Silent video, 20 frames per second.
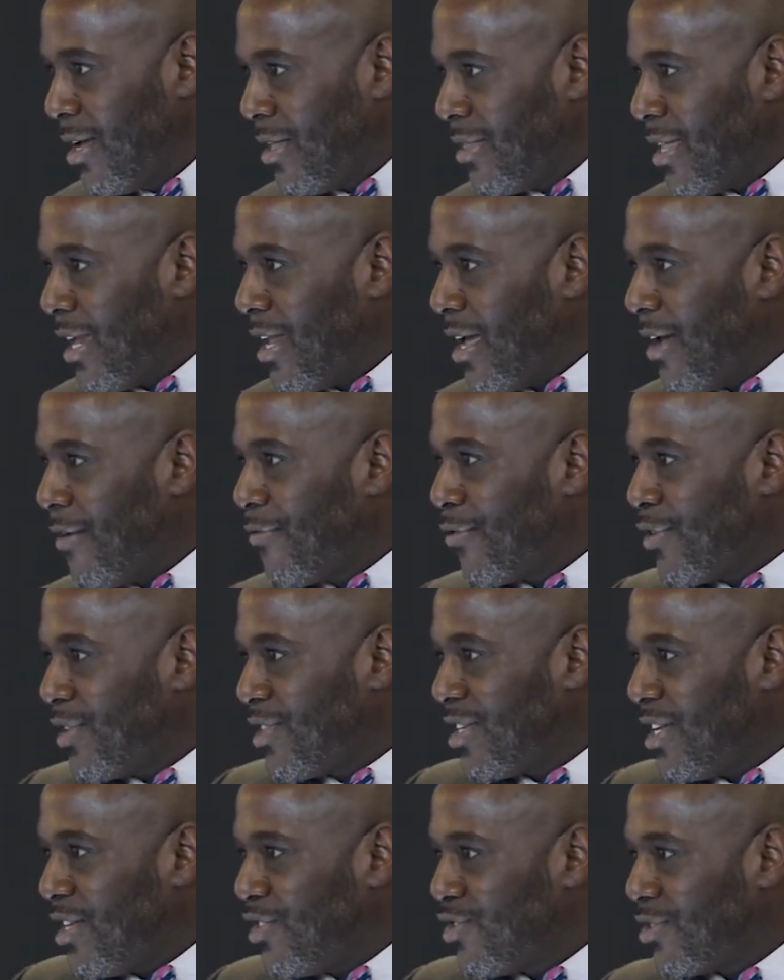that every
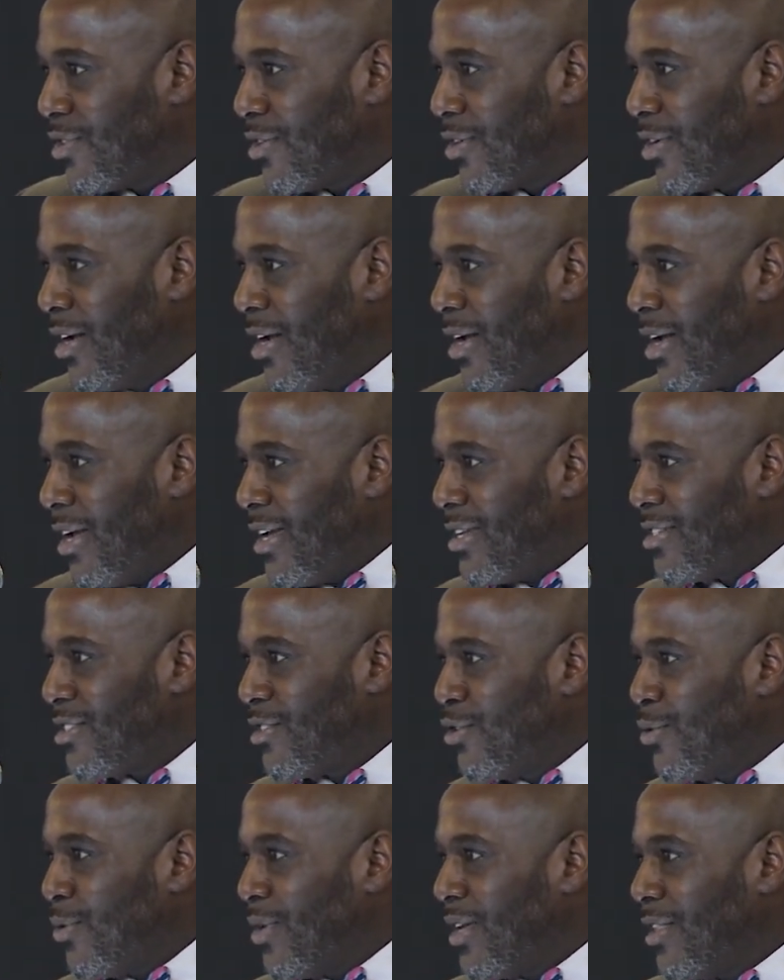teacher is
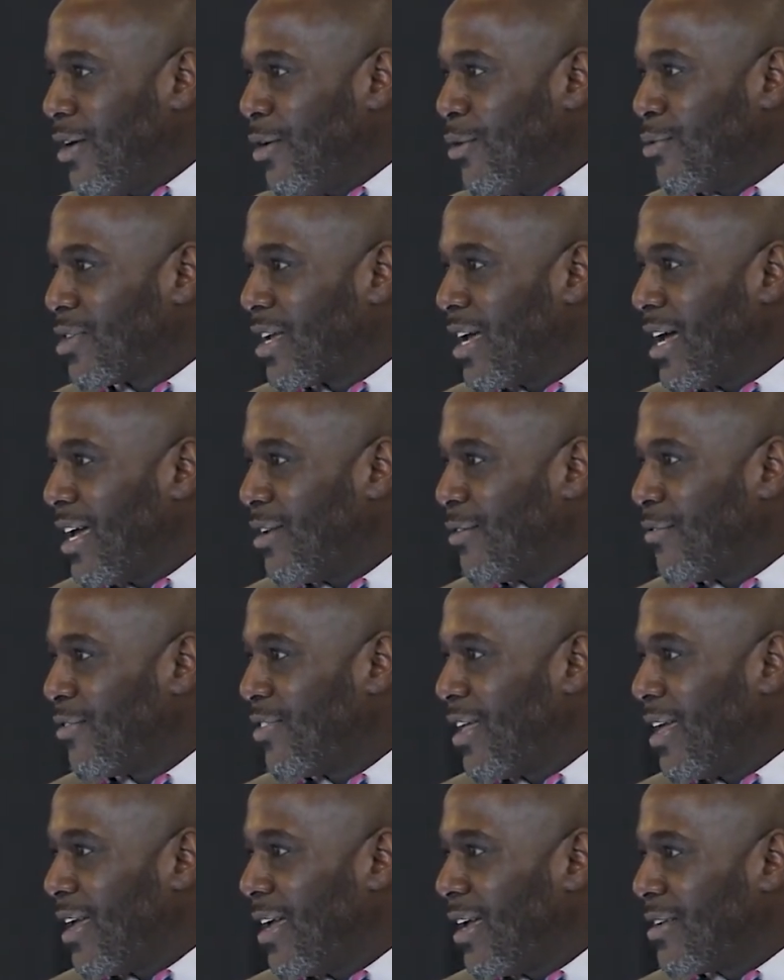doing those kind of
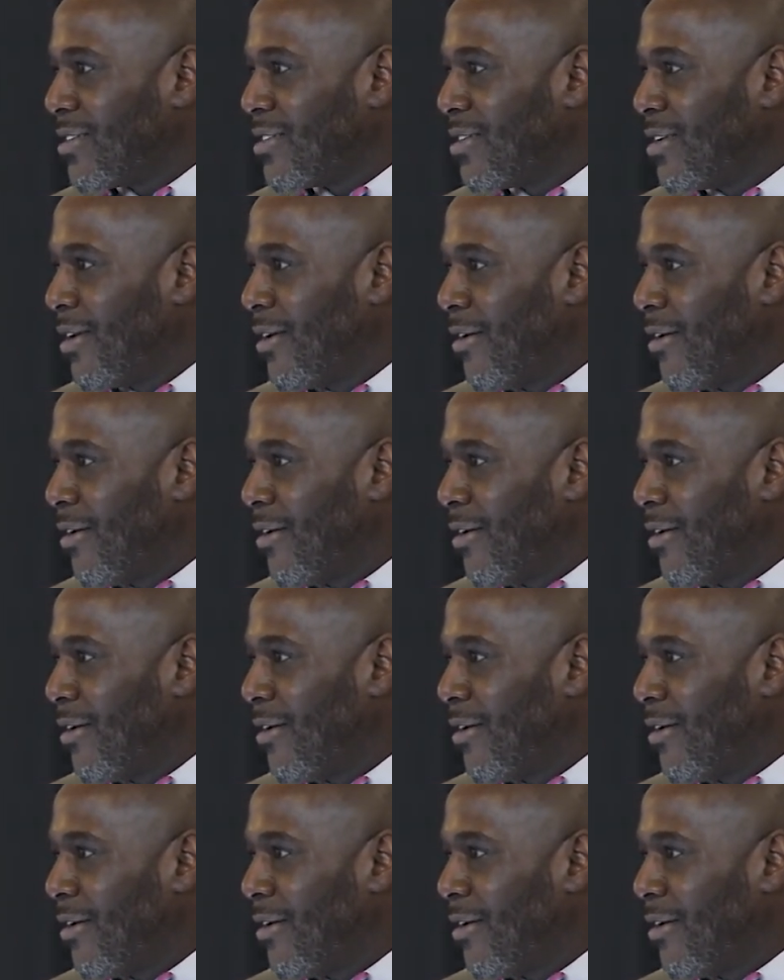things?